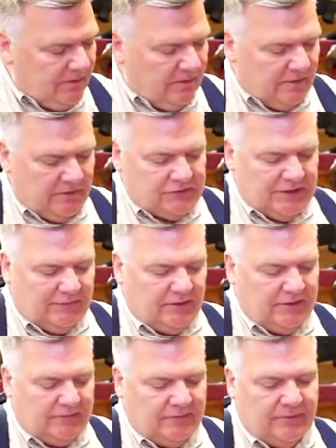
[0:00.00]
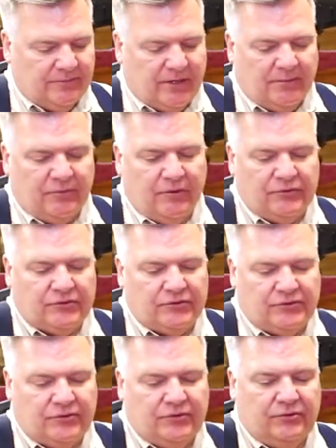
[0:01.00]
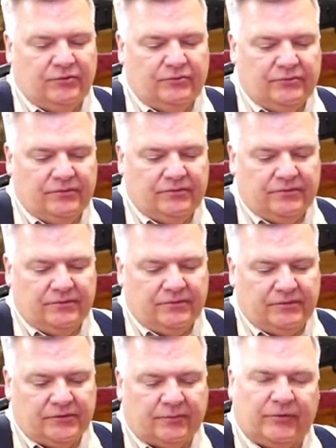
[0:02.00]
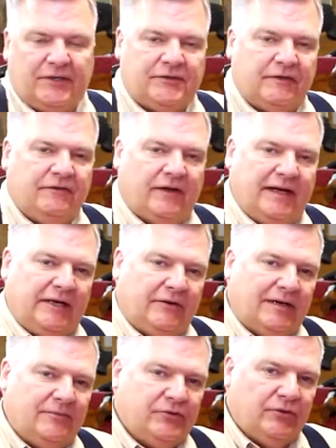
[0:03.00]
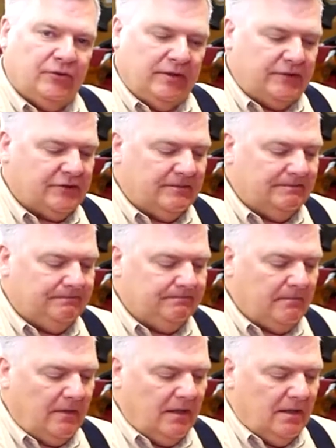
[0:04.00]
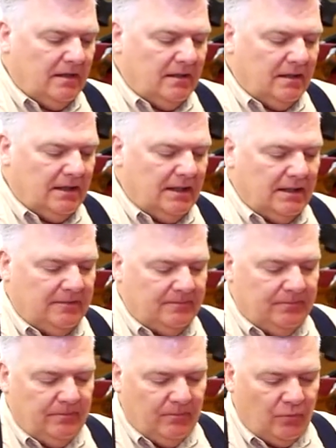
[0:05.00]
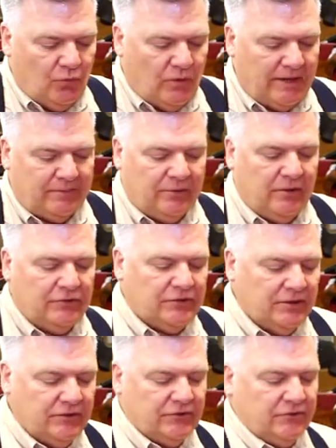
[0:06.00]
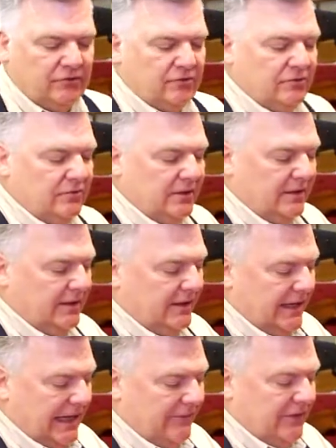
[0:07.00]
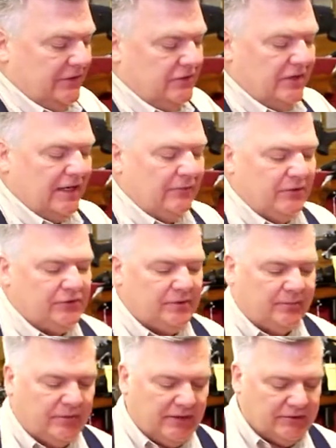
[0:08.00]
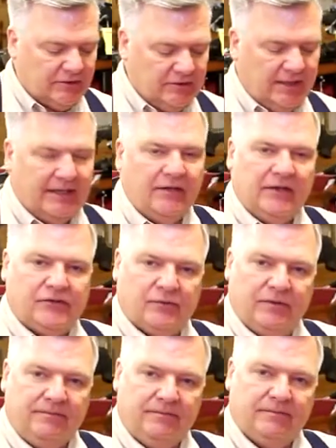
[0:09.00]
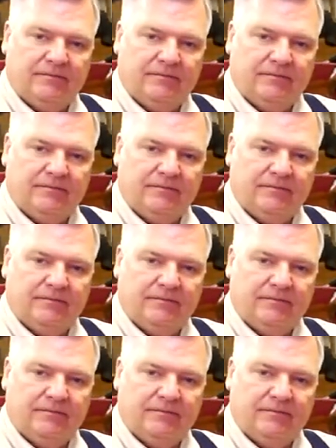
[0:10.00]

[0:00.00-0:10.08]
There are several different approaches to suppressing firearms noise. One approach is to have an integral suppressor like this one,